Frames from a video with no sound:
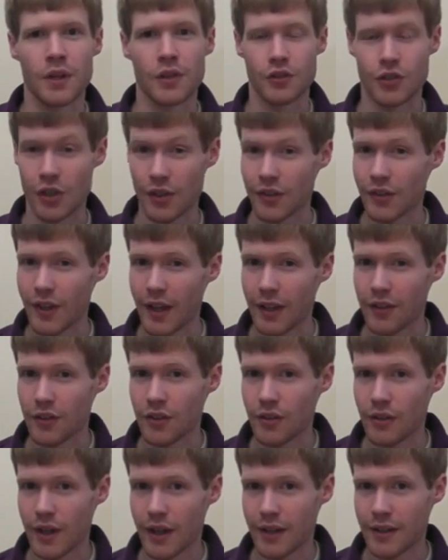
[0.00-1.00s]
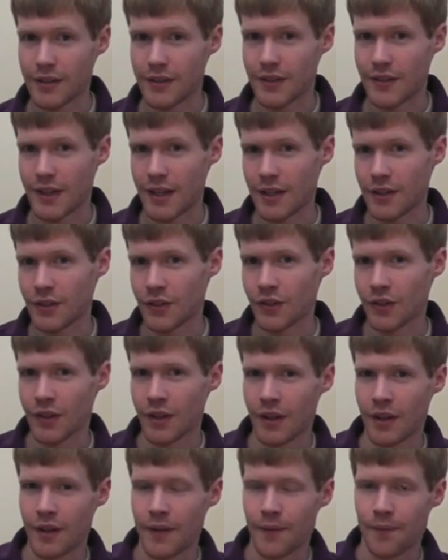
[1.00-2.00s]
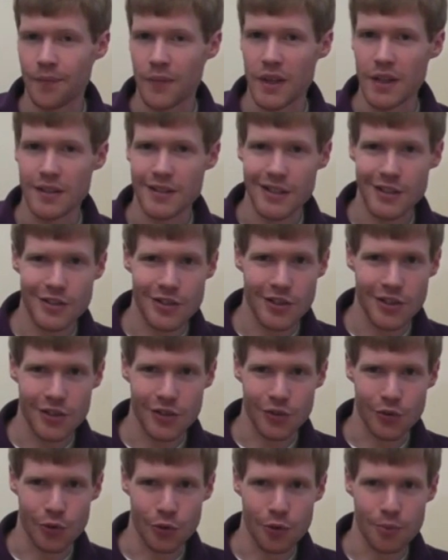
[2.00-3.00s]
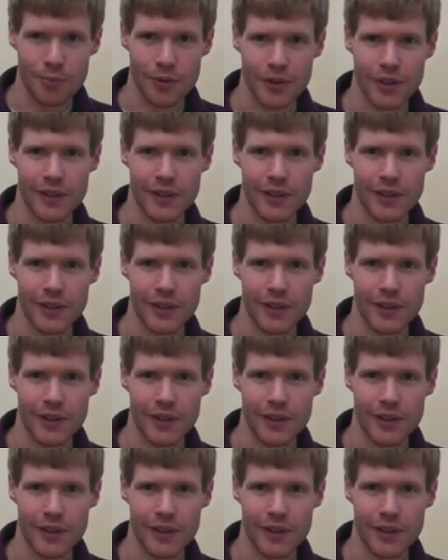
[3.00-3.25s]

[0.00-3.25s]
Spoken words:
Just like the United States, indigenous groups